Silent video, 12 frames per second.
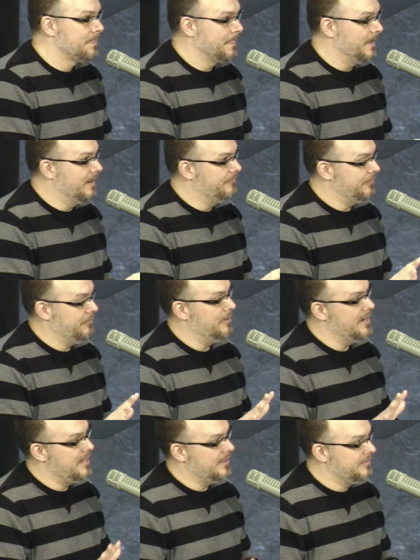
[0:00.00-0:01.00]
And if we
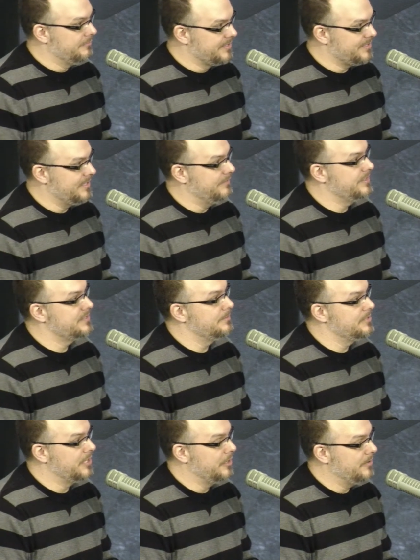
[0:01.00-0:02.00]
want
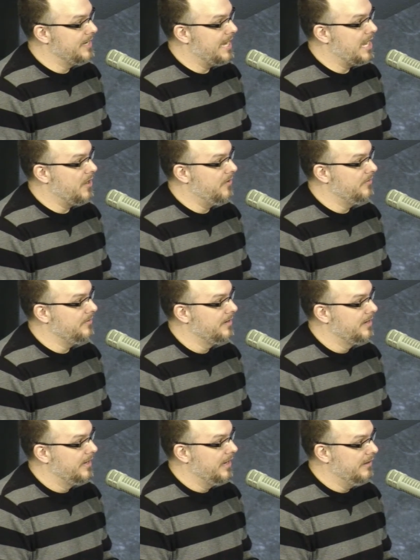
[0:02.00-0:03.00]
recidivism to go down,
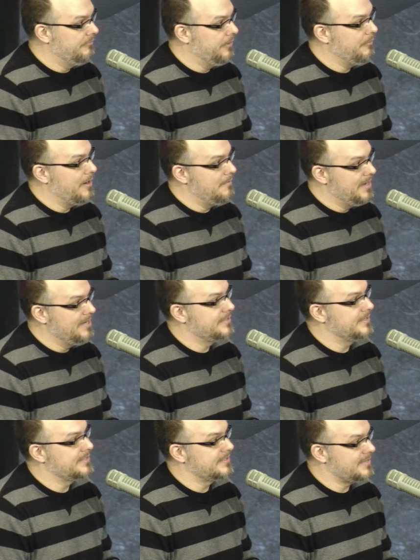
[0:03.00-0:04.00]
if we want men
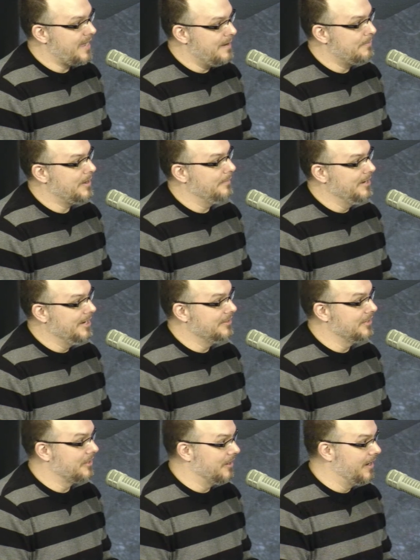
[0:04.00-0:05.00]
to stop committing
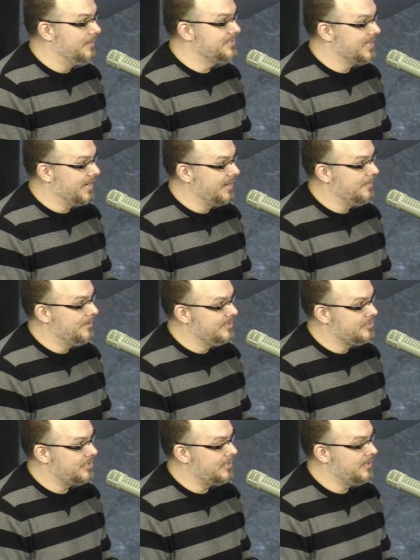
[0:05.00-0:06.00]
the crimes that get them
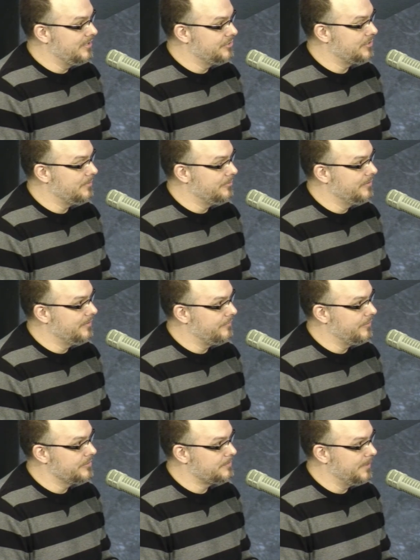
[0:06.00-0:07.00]
in trouble in the
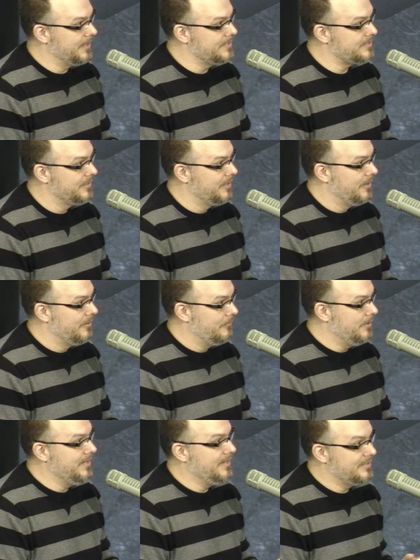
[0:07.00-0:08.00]
first place, we need to